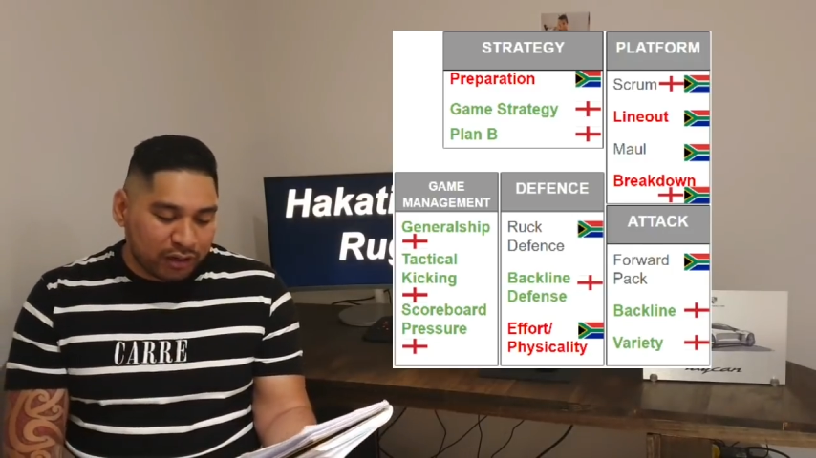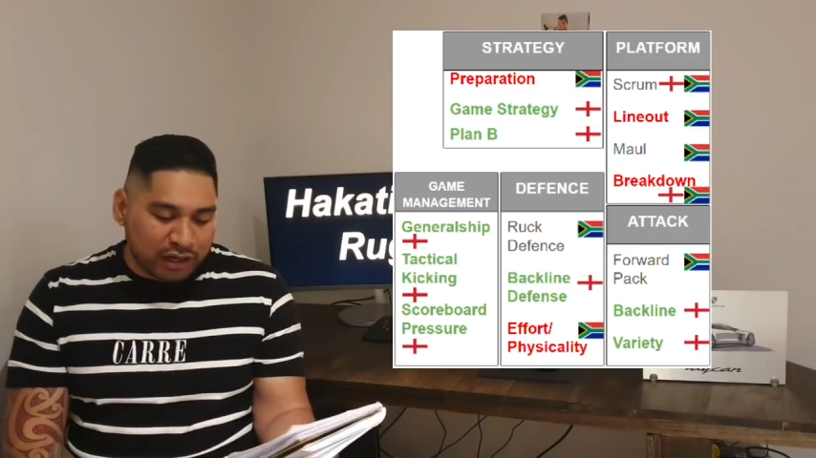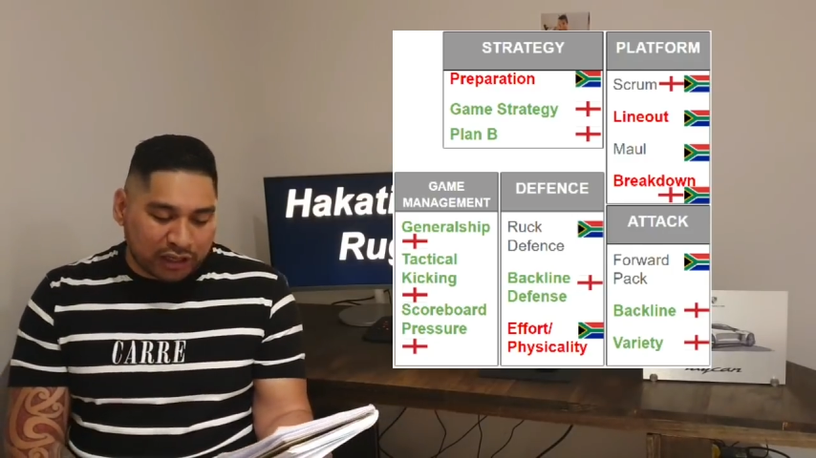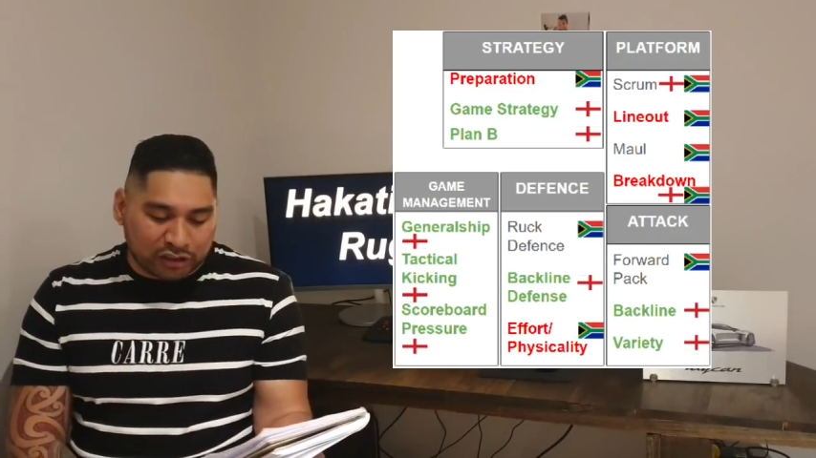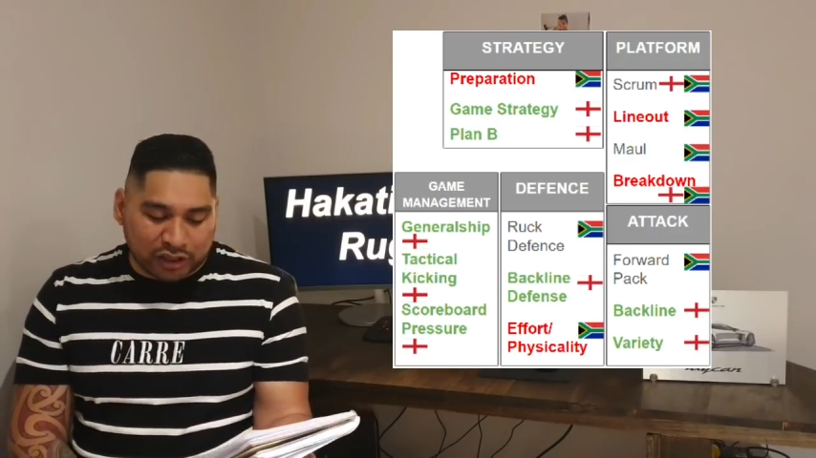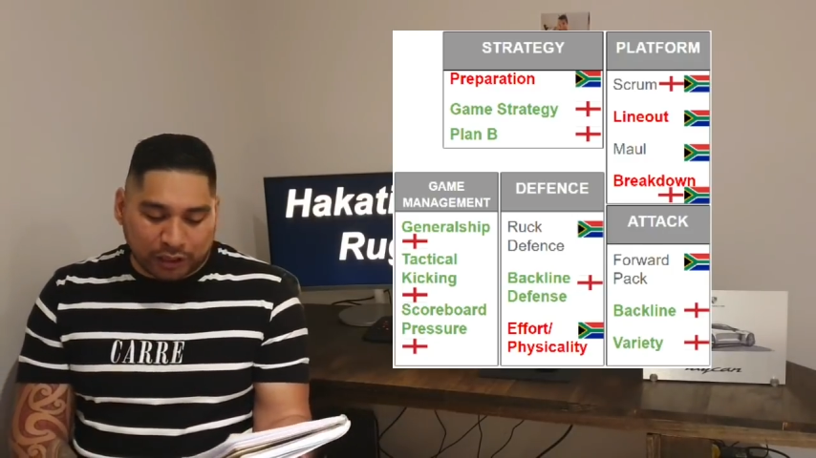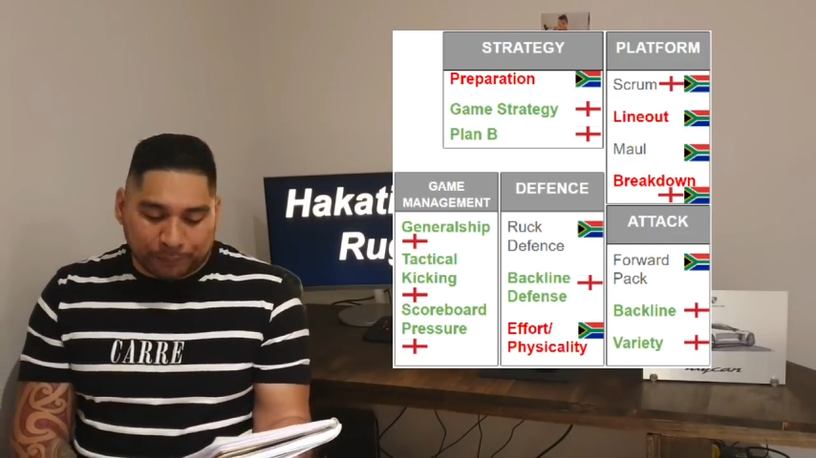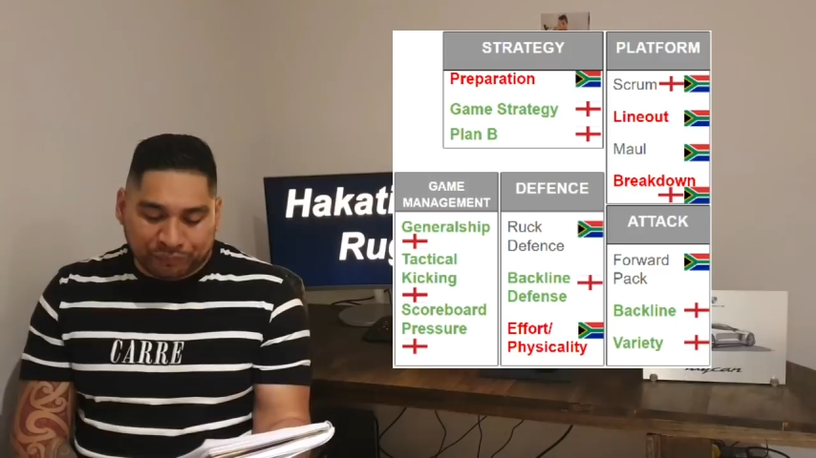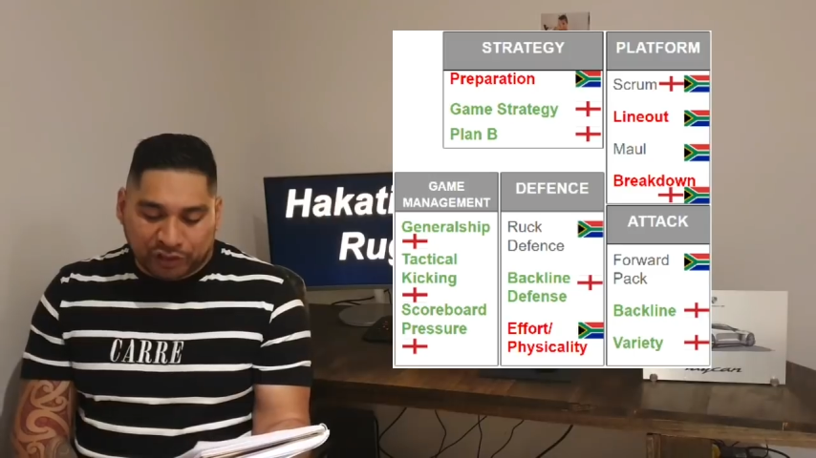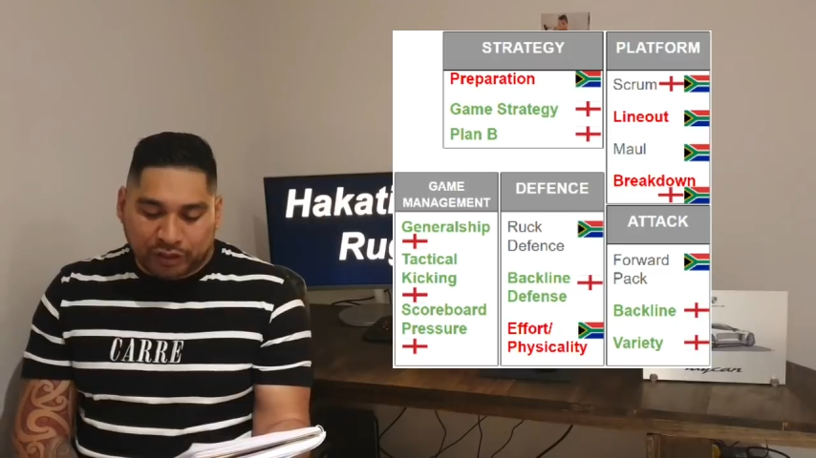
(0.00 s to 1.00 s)
Next
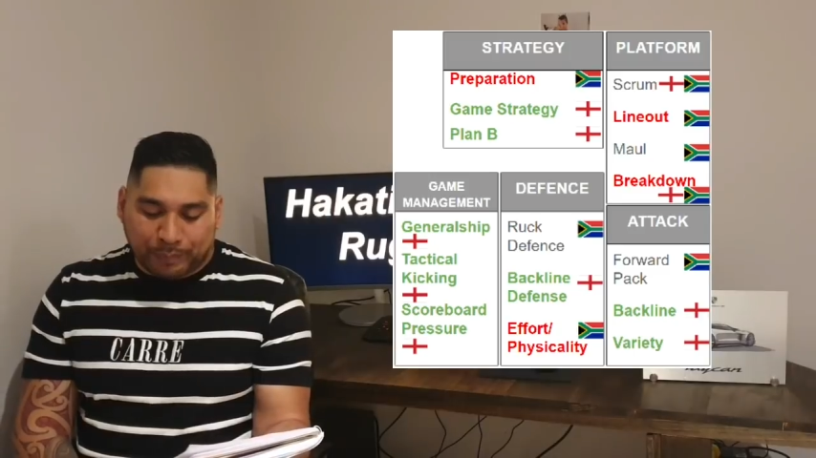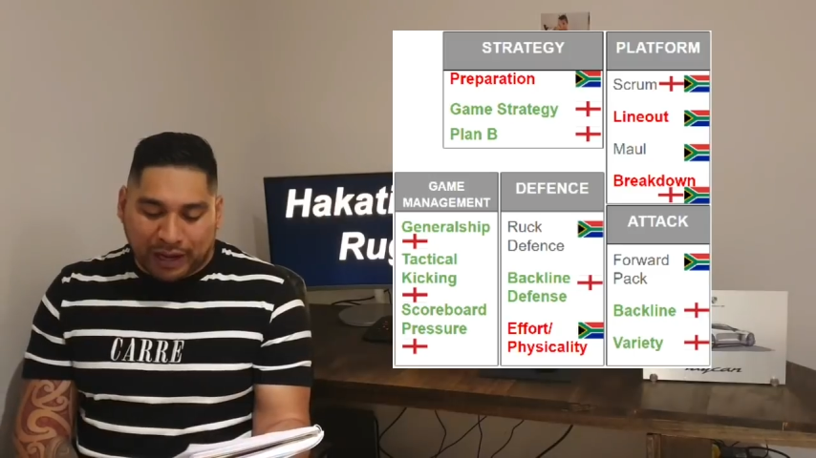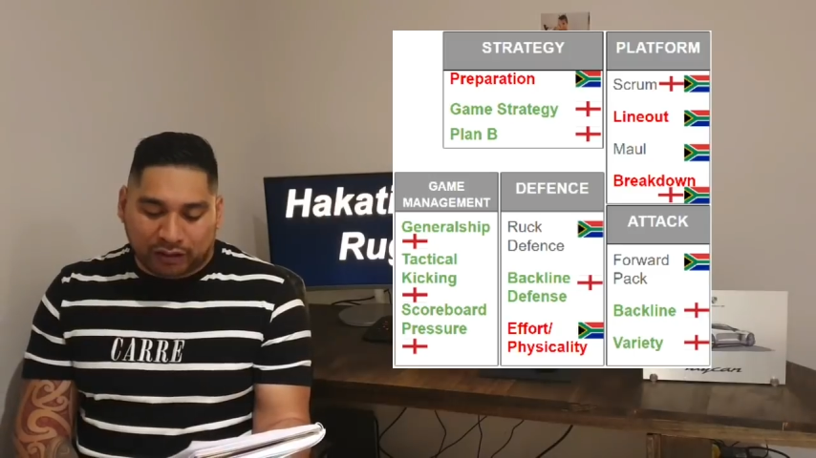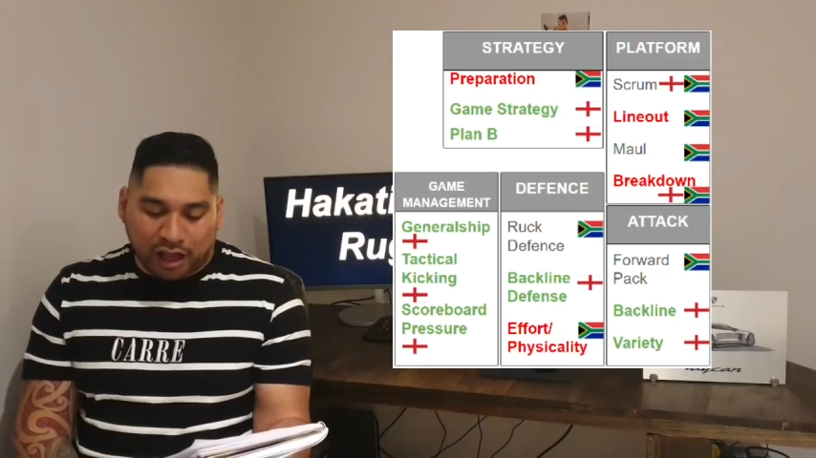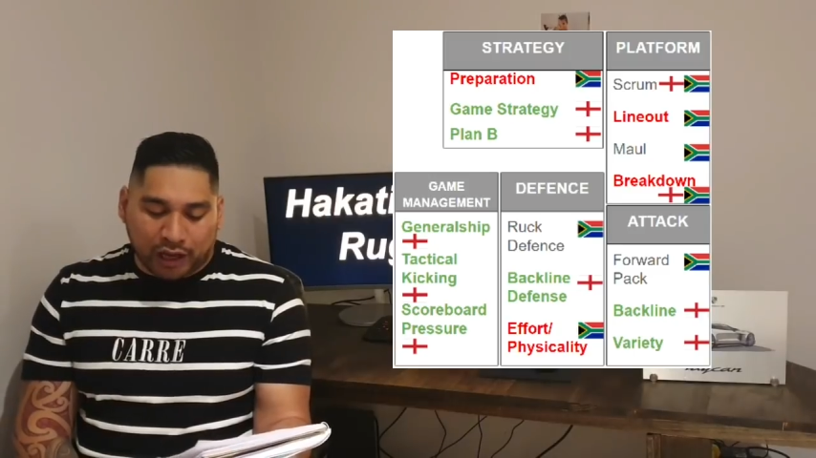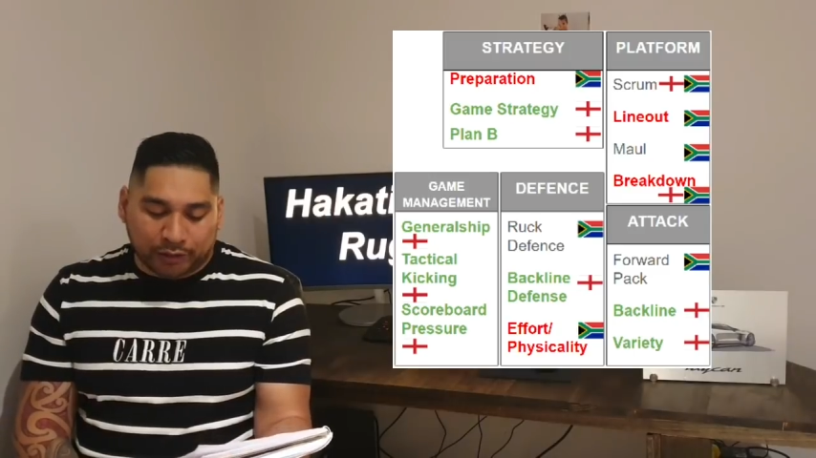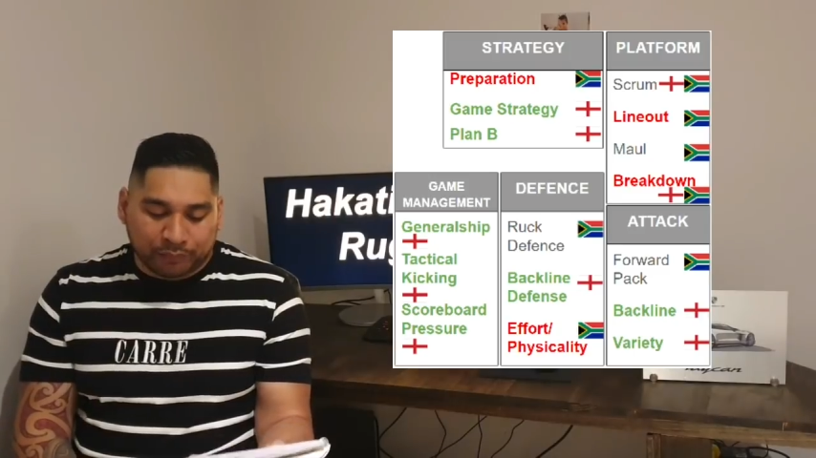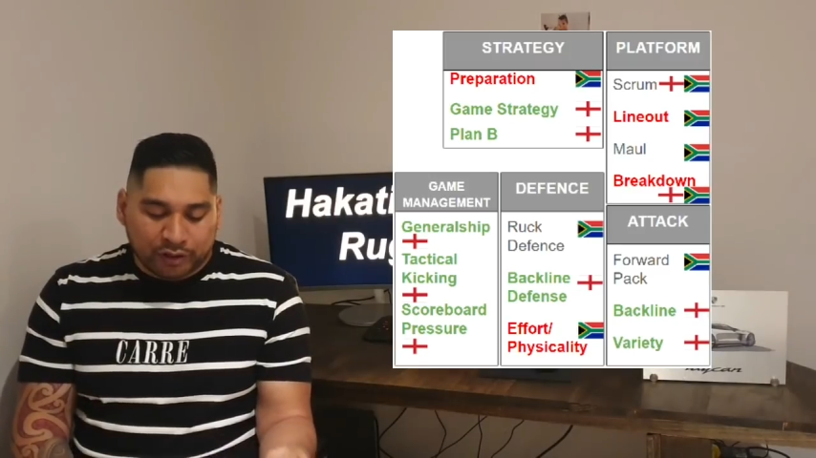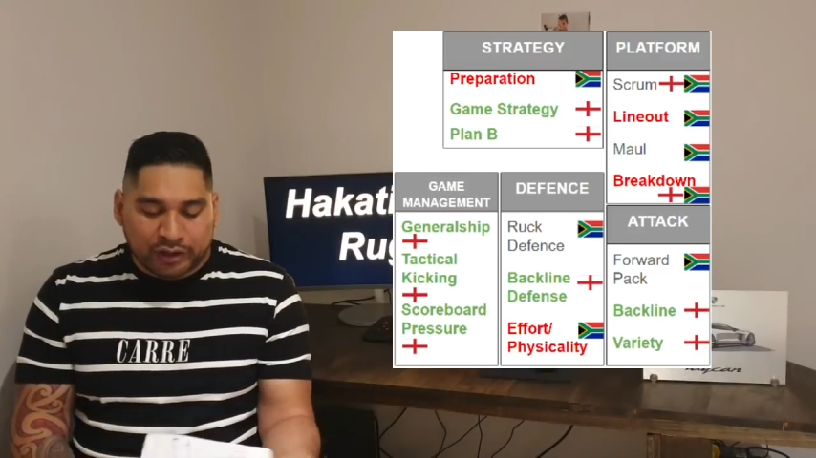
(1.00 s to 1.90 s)
thing, the back line.